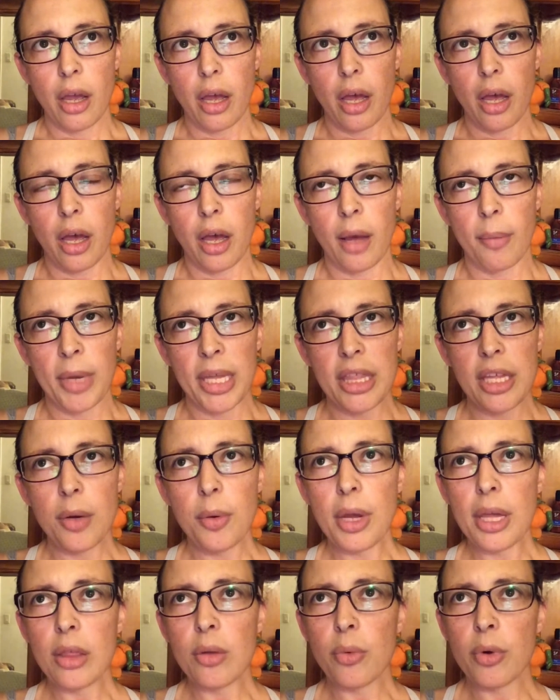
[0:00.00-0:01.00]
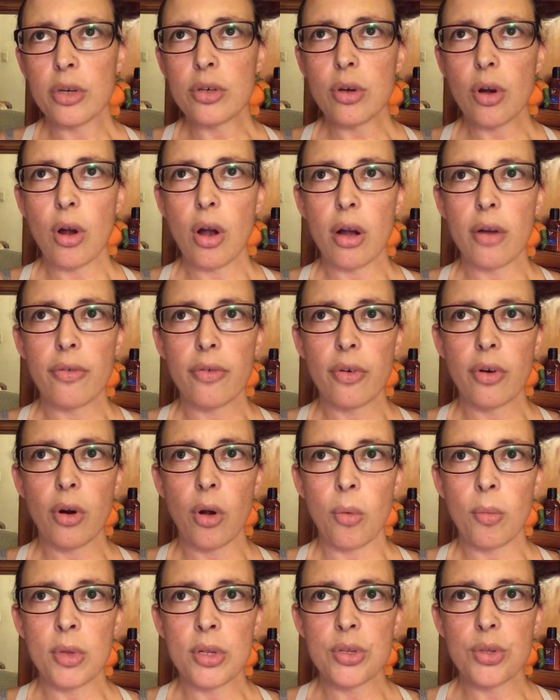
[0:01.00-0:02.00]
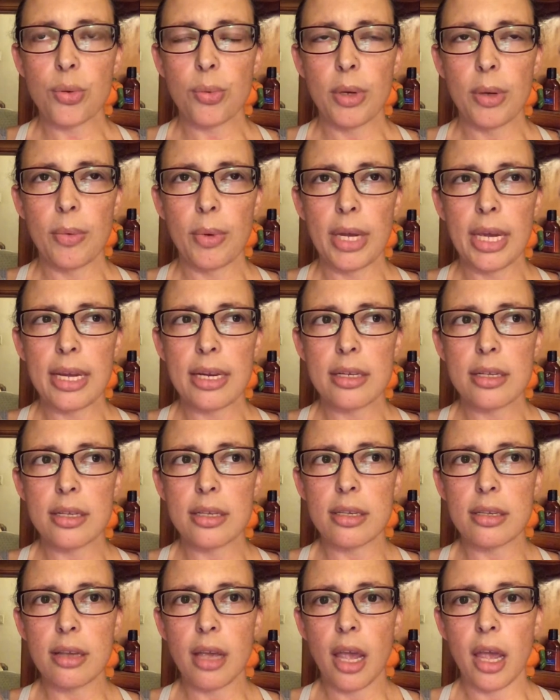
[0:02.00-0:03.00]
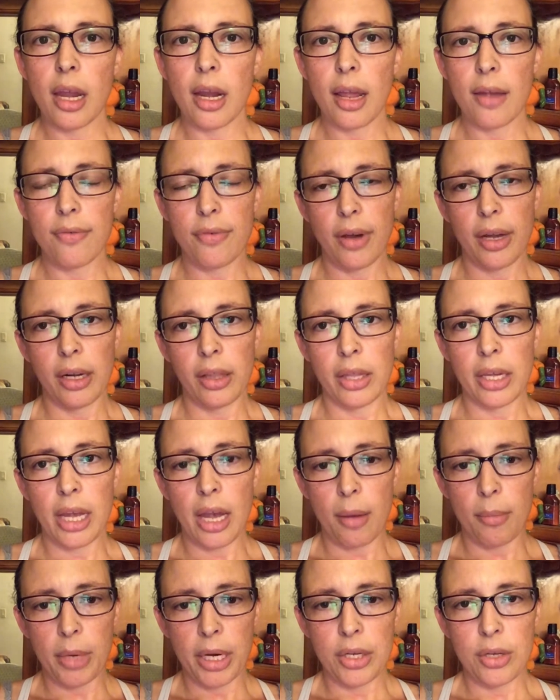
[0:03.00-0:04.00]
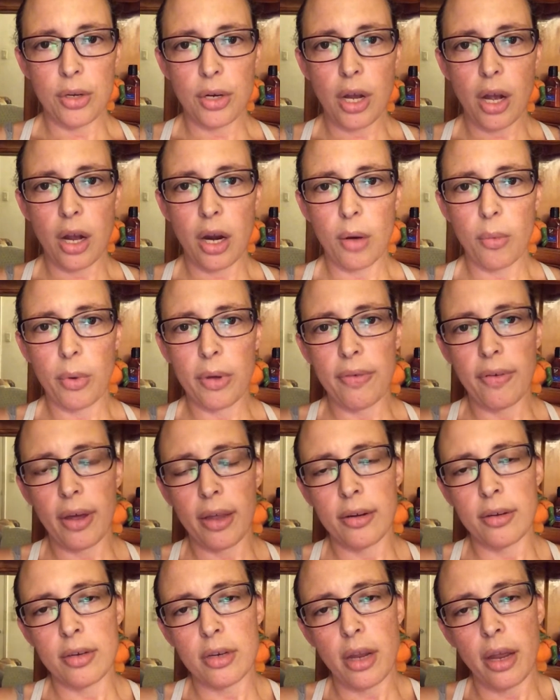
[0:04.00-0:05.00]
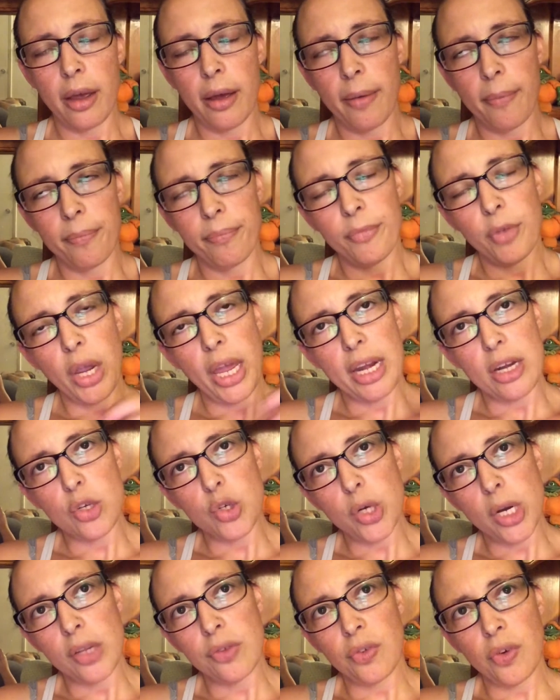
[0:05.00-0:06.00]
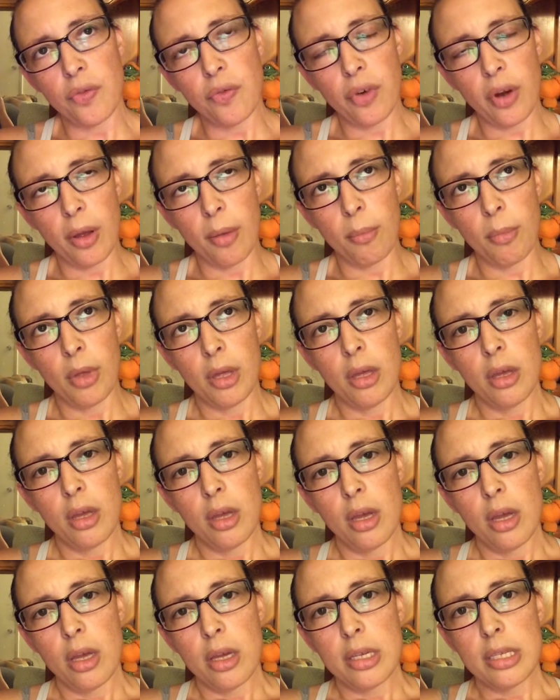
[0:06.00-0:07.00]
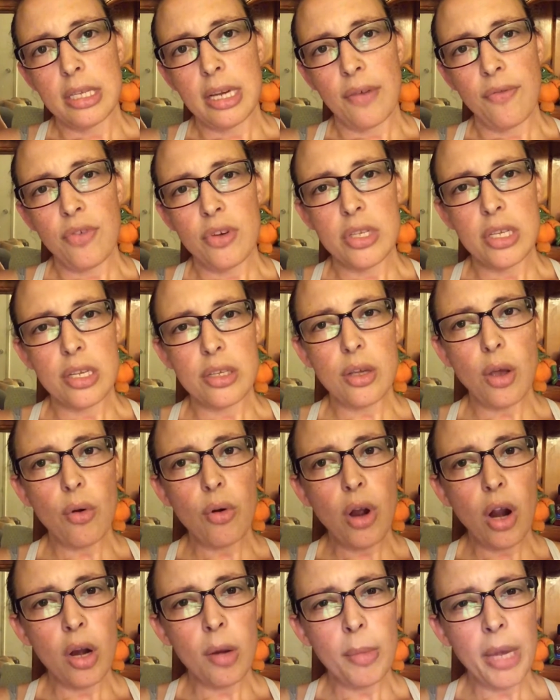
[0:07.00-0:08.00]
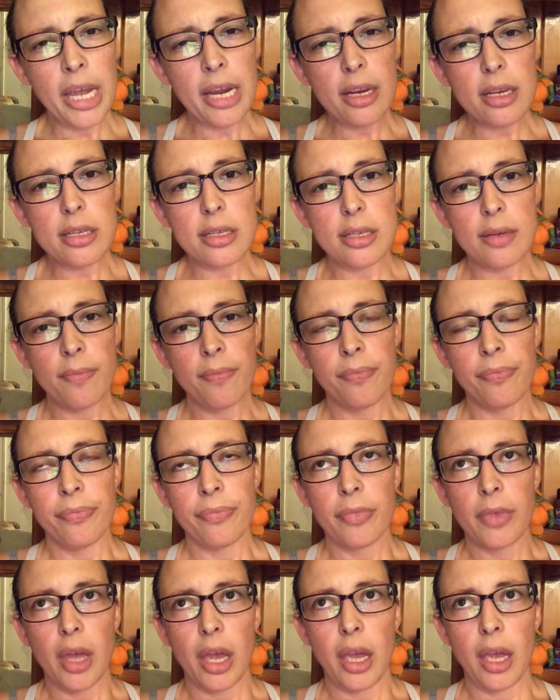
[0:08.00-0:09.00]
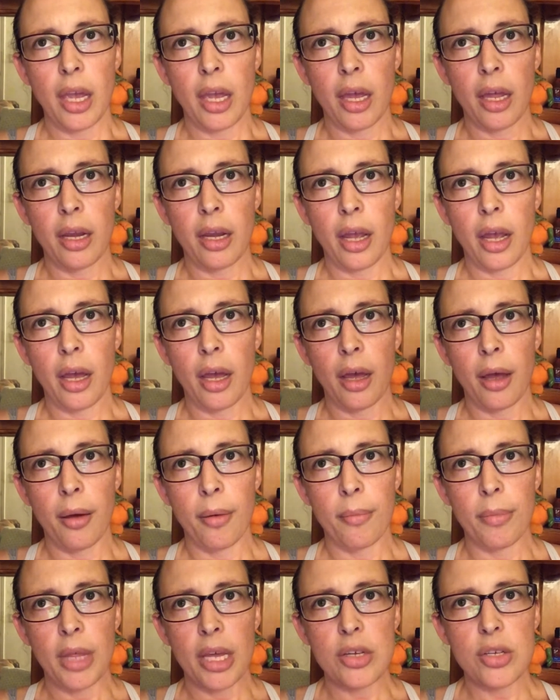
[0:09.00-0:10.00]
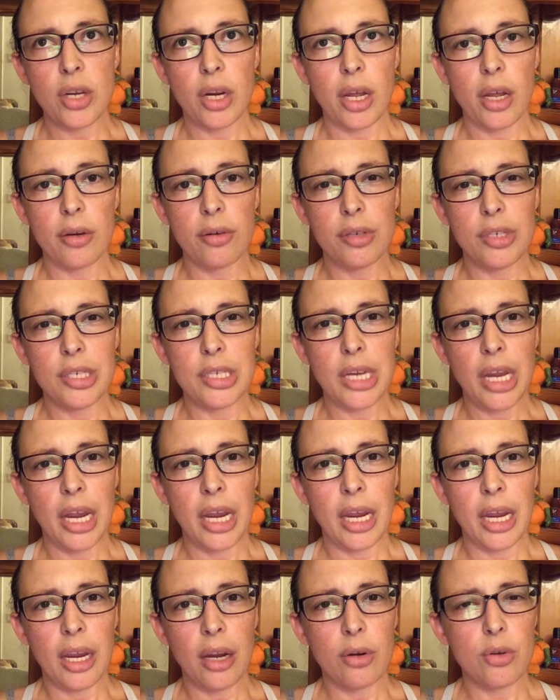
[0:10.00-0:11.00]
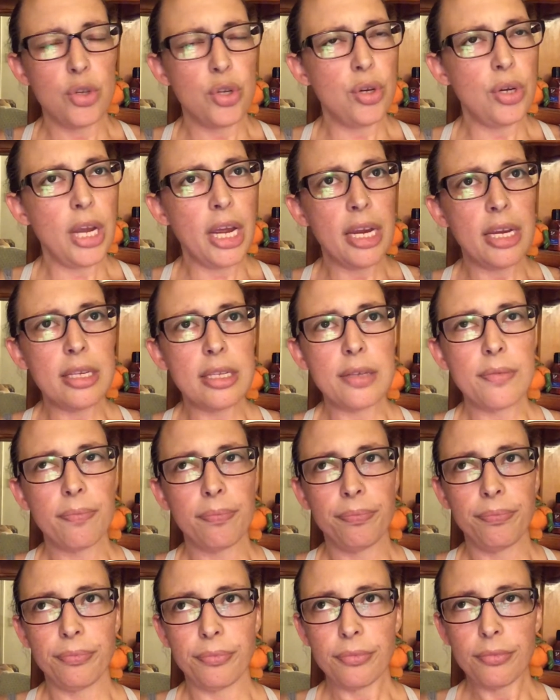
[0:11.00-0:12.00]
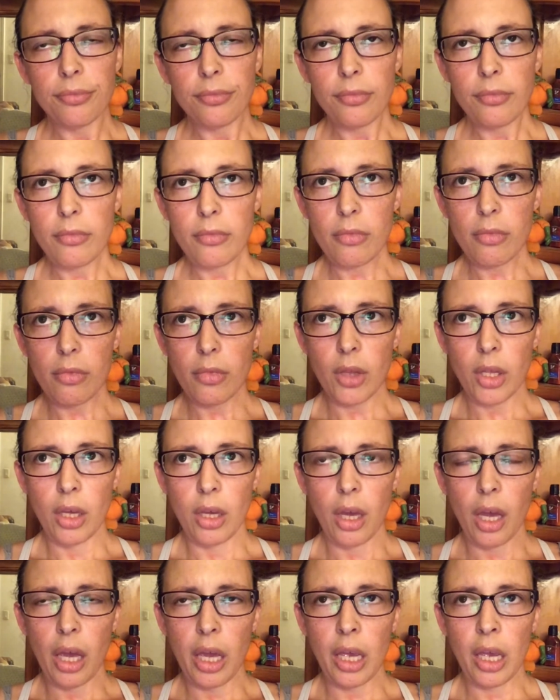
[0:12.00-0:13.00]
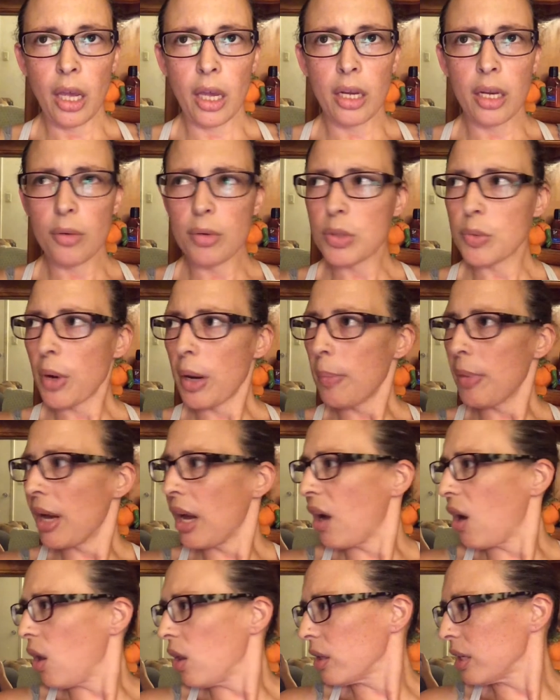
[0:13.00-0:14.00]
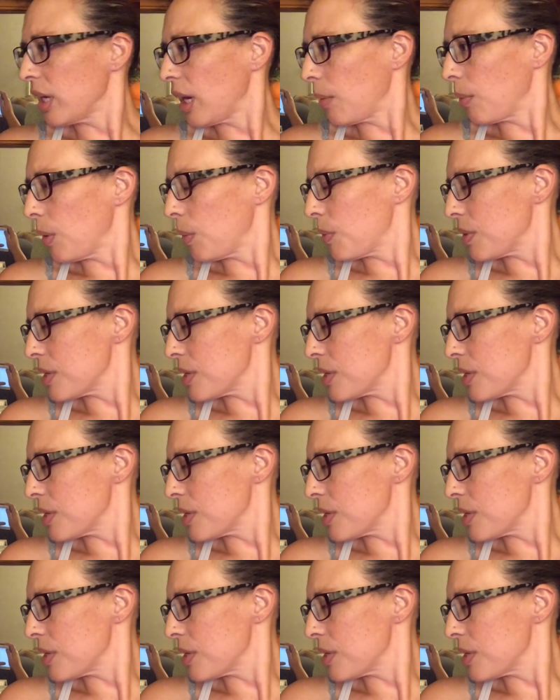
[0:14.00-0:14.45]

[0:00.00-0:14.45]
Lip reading: I think we had the rental car for almost 3 weeks, and I finally got my new car. We found, we had it transferred from San Francisco CarMax, and that took a day or 2 days, and it was right by a holiday. What